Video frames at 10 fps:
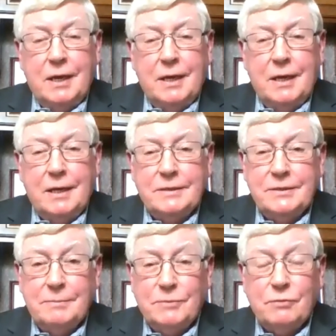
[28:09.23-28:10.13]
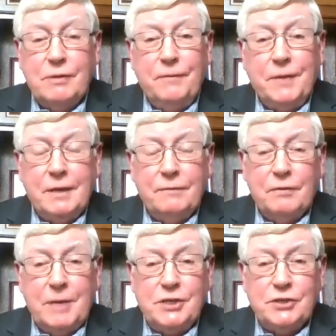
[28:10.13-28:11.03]
some terrific
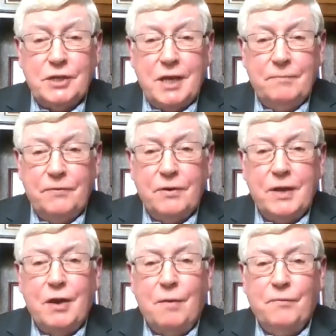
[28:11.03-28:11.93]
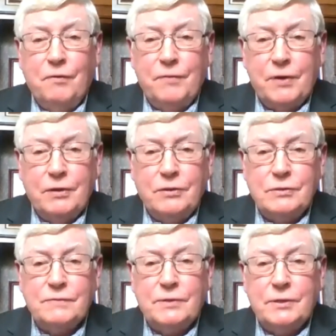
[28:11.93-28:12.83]
information, very helpful, very
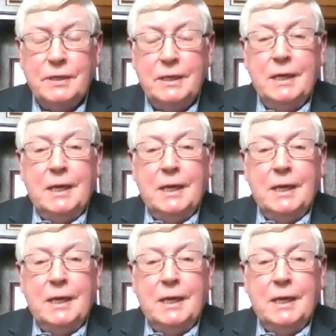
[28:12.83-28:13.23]
useful,